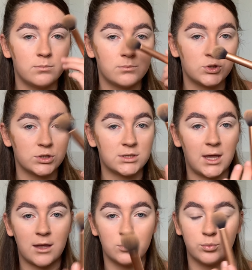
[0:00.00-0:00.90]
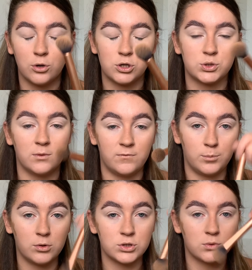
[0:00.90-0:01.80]
just get your brush with
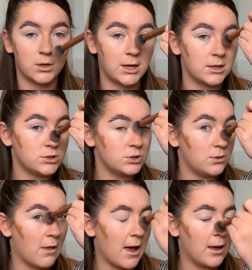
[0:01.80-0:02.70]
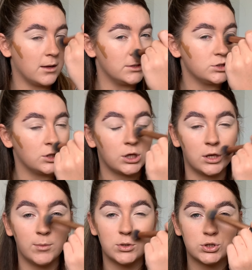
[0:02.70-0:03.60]
bronzer on it, do that in circular
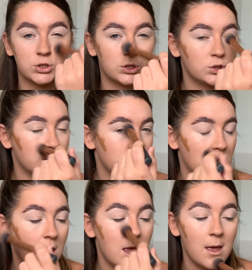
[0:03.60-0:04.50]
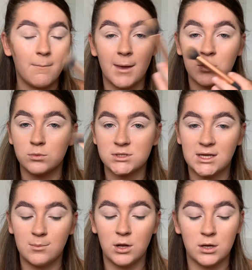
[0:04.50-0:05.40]
motions, make it all
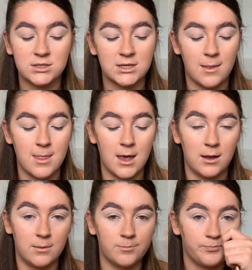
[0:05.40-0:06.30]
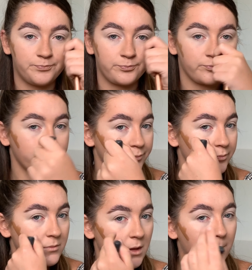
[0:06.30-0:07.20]
seamless, and then
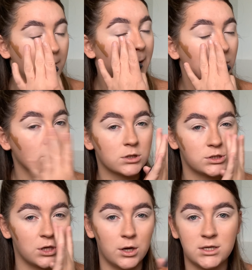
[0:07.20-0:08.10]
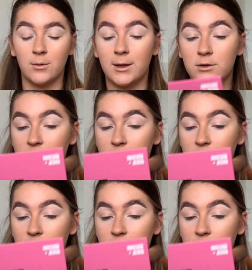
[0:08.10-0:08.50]
put powder on the sides to